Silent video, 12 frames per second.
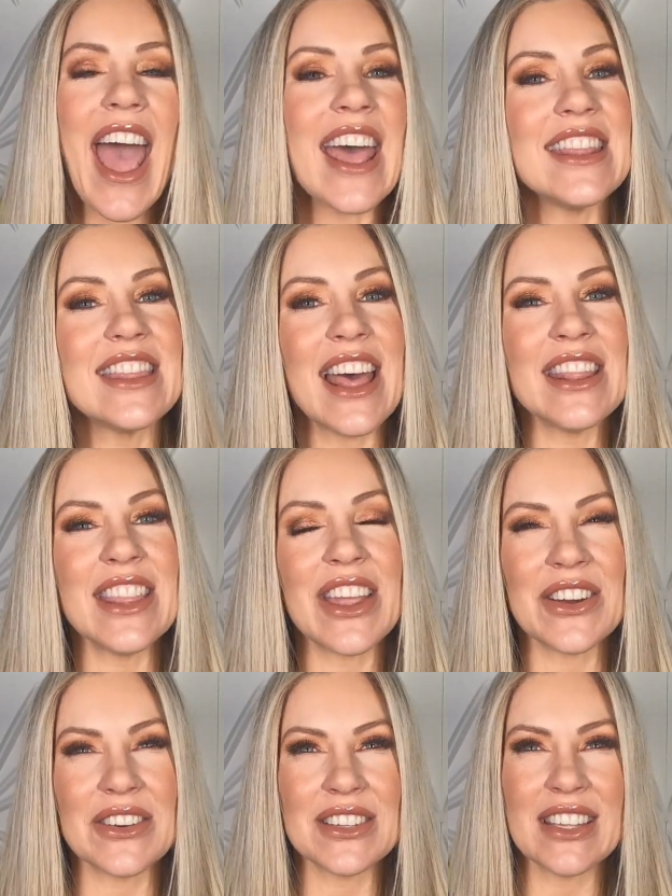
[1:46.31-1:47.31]
And then
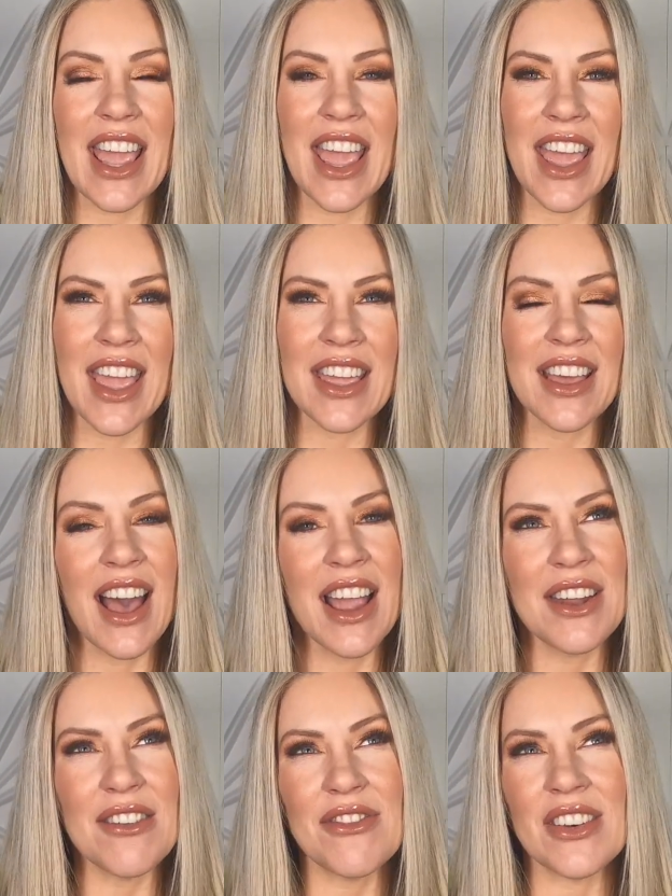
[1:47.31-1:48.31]
there's a
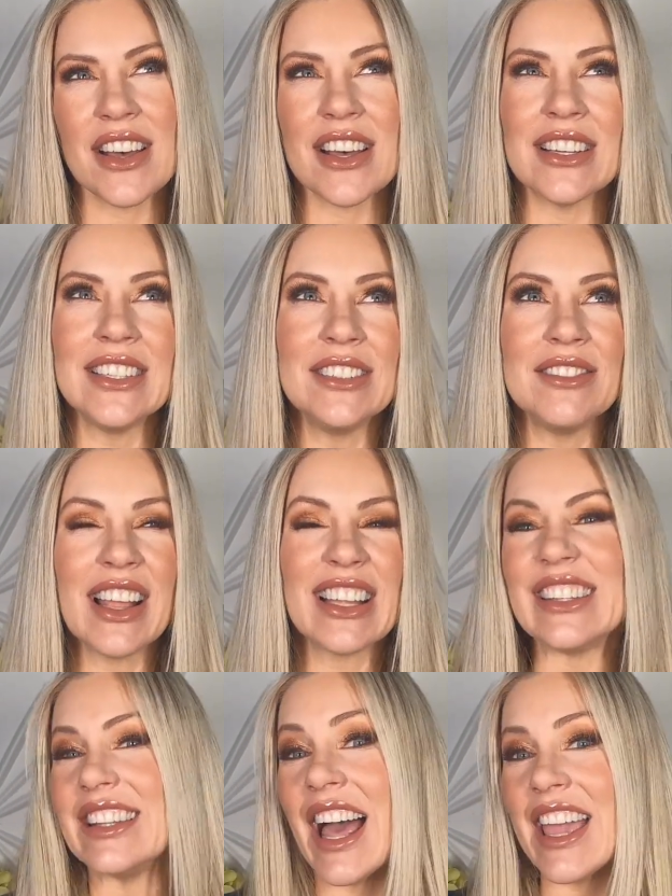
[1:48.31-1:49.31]
kind of a
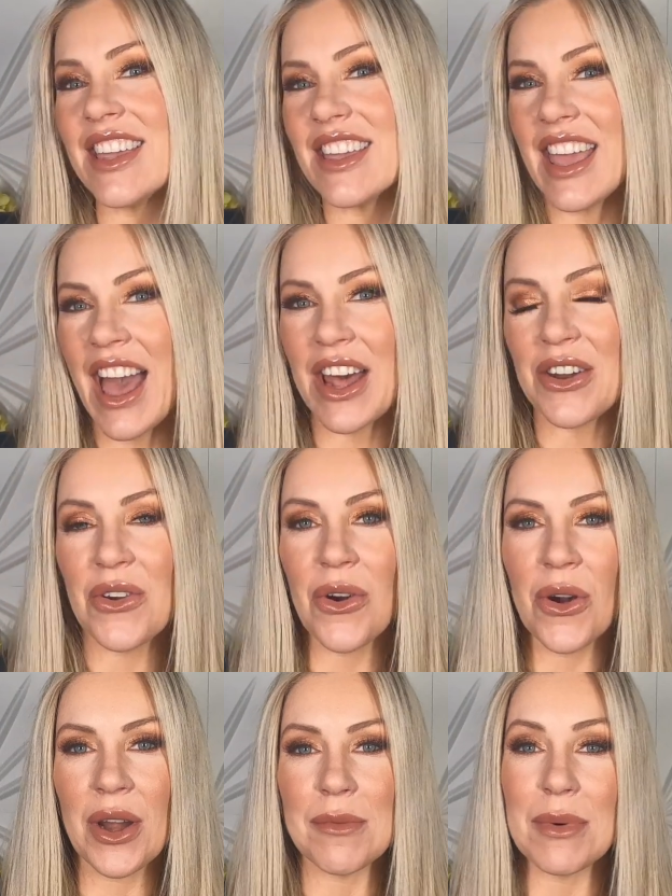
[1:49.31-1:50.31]
like
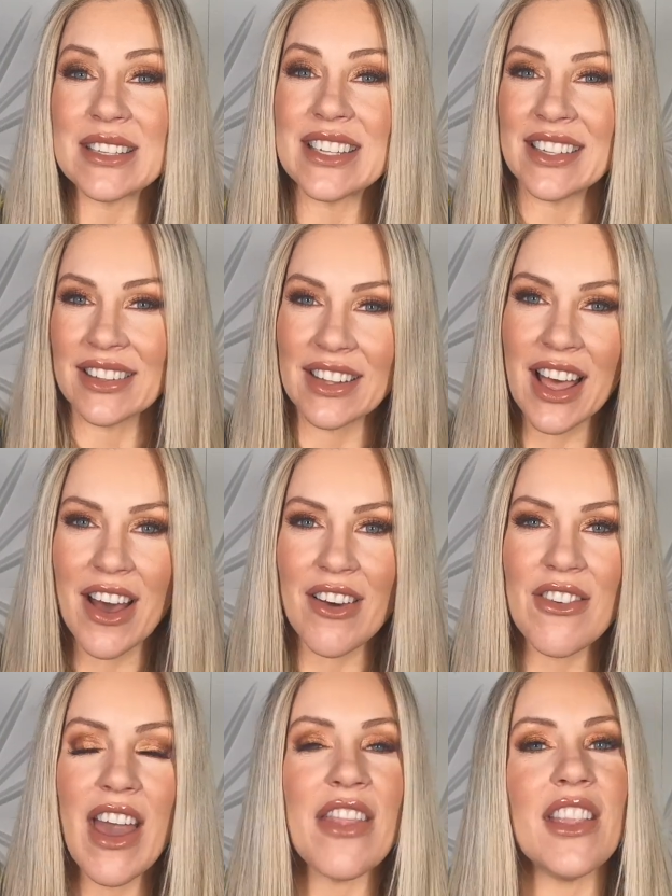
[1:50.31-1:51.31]
category, but didn't
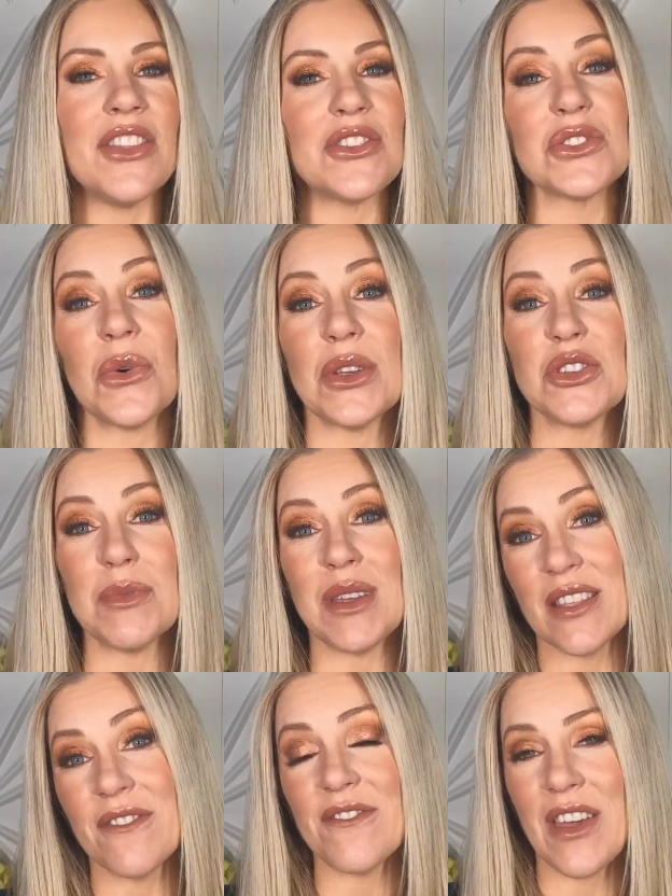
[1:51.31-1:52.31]
love. And then there's going to
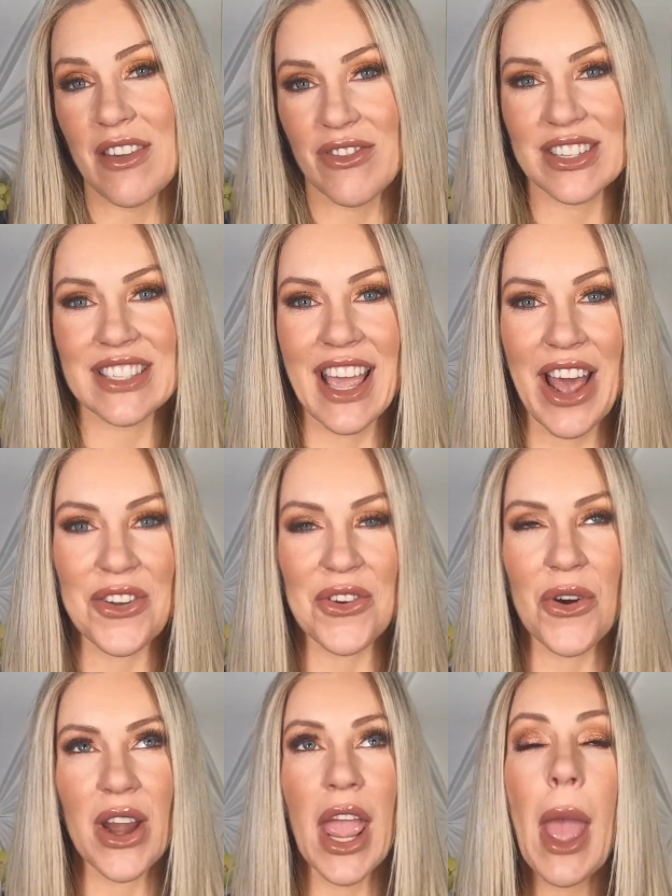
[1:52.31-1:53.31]
be the favorites
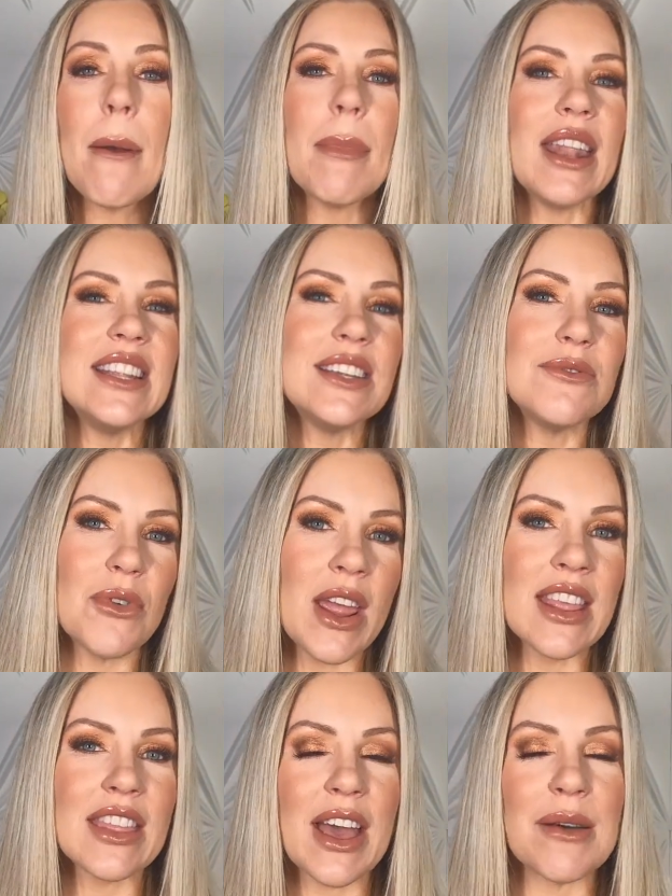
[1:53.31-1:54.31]
category, but I did
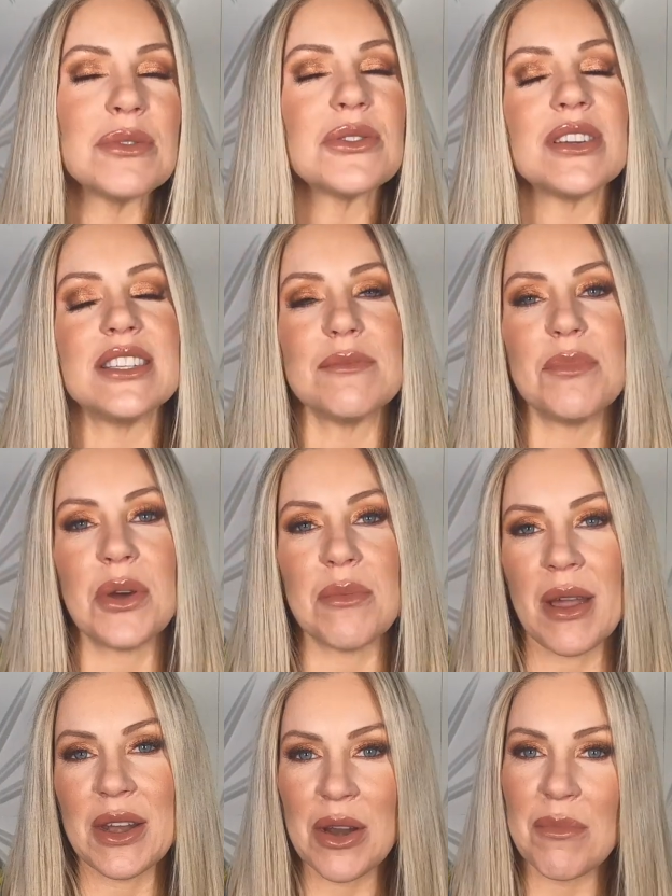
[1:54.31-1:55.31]
rank them. So I did
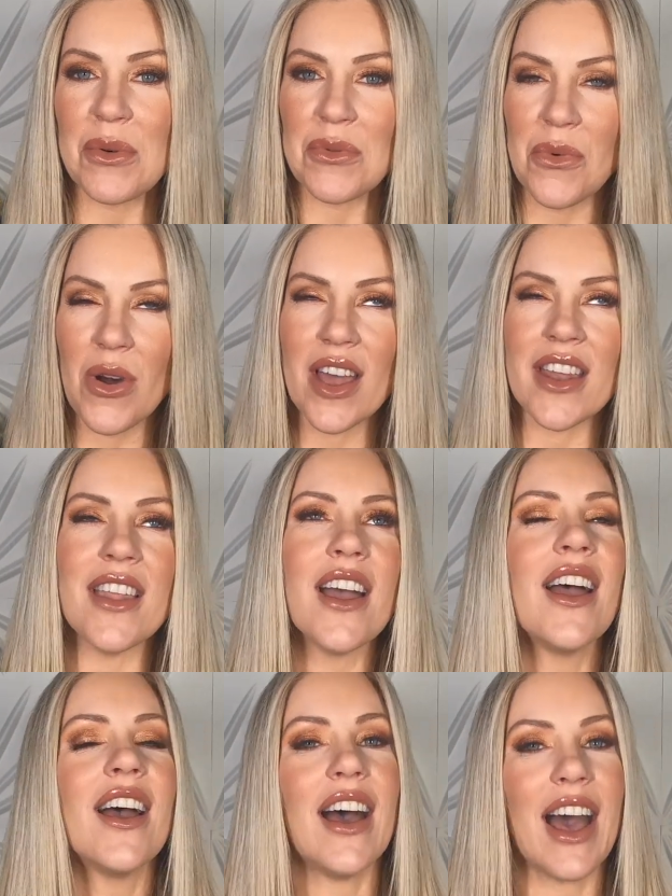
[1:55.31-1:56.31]
put my number one
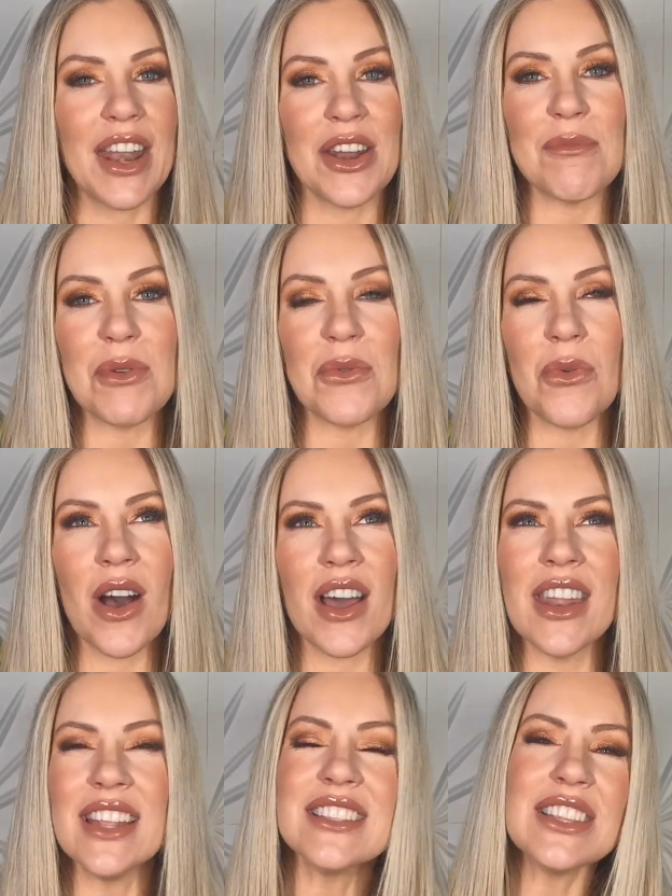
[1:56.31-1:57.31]
at number
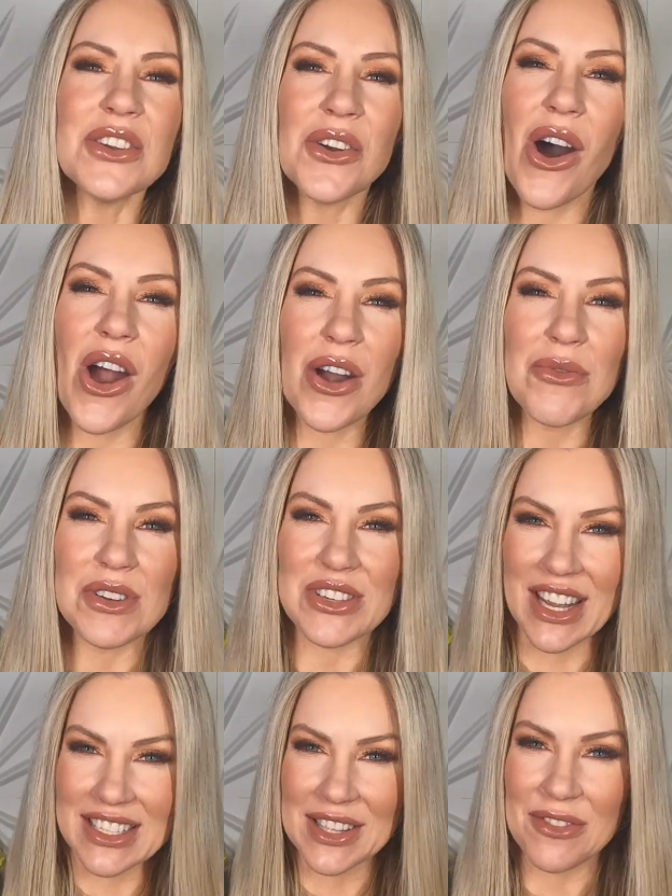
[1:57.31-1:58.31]
one. It's a little hard once
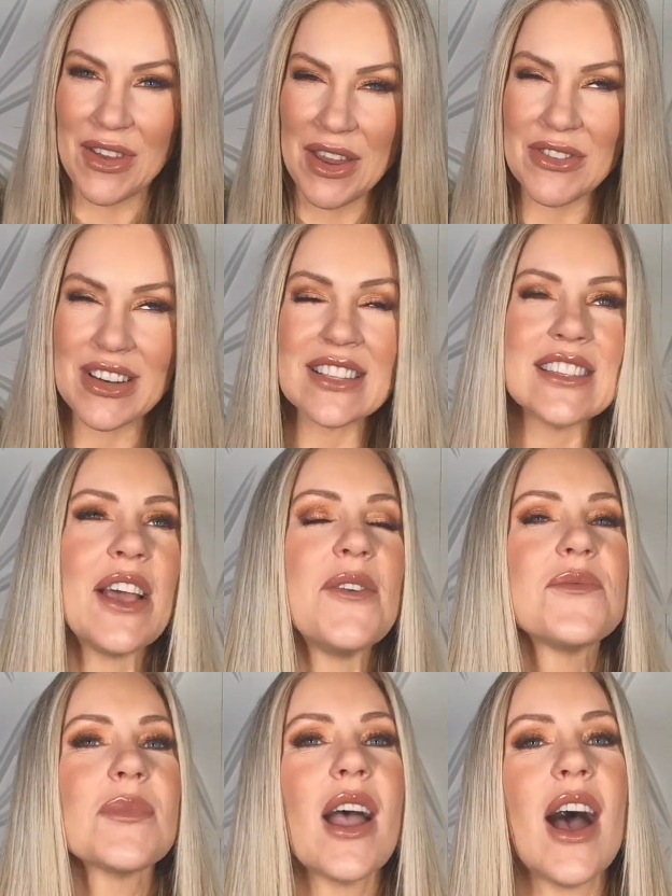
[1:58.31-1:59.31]
you get to the favorites.
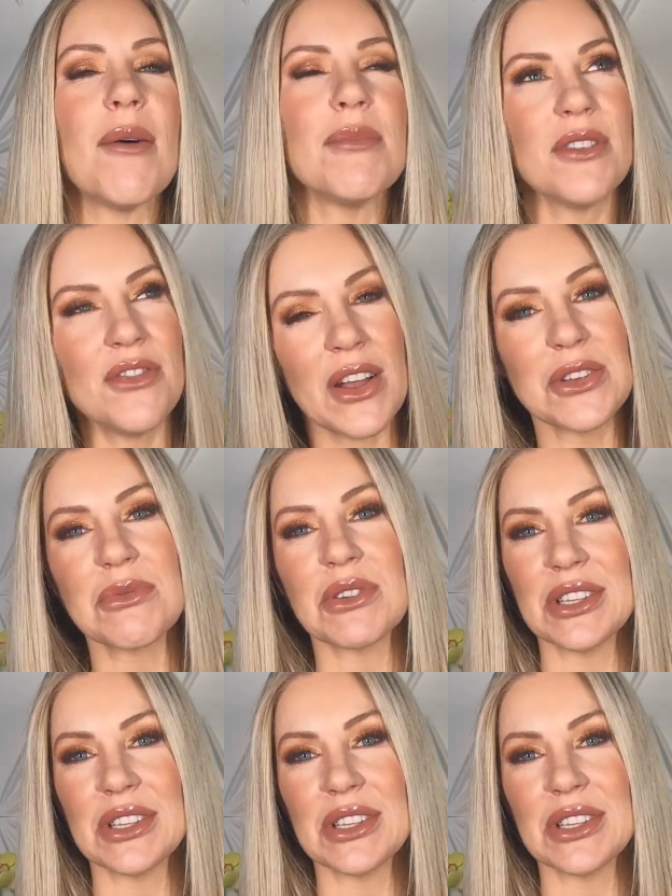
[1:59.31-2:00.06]
The fails were